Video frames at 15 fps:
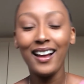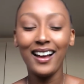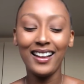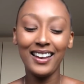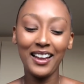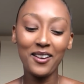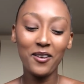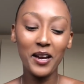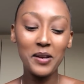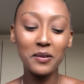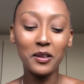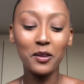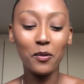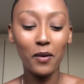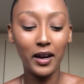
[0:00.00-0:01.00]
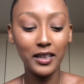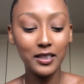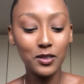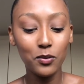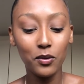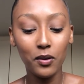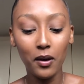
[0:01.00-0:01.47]
I like going with a
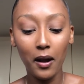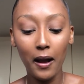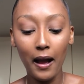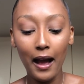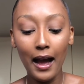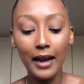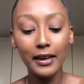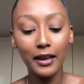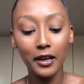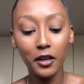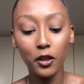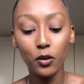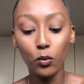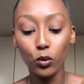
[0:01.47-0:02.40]
white eyeliner in